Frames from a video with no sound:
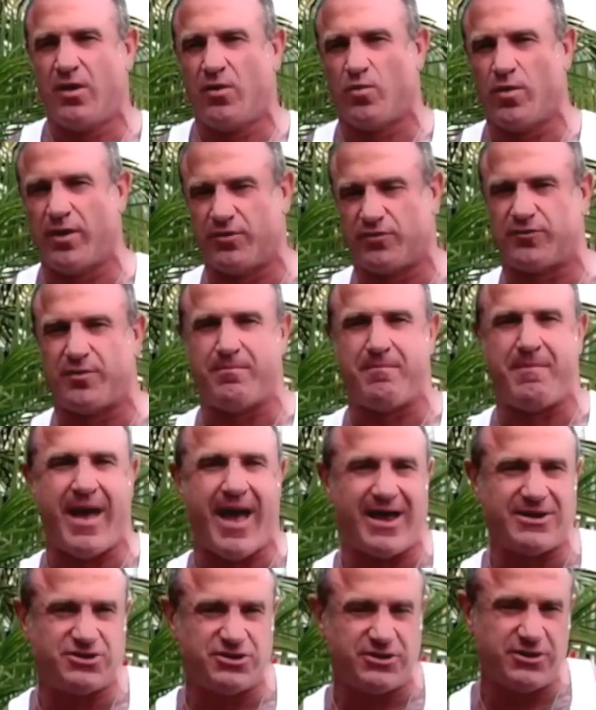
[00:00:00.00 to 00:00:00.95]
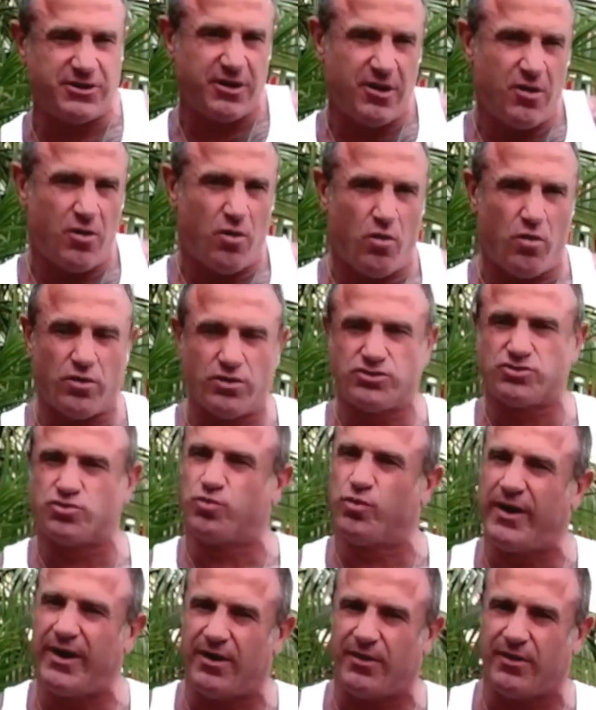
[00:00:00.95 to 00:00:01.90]
whether it's imagined or it's
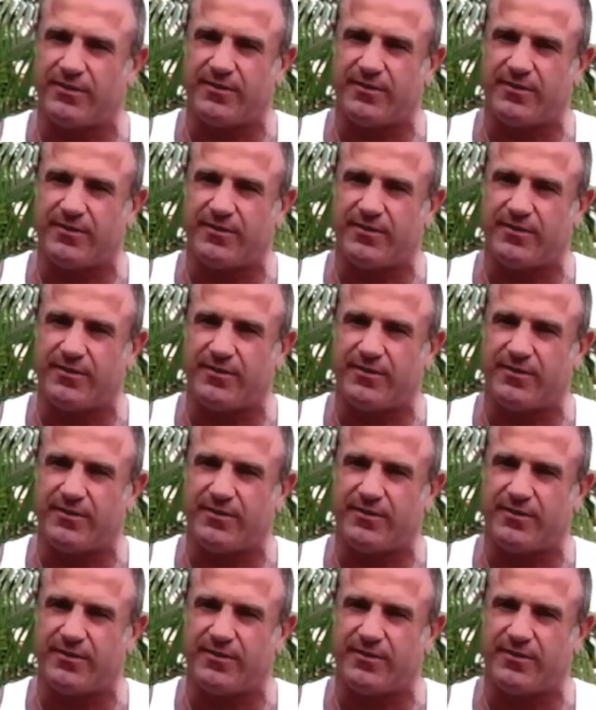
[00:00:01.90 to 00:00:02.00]
real.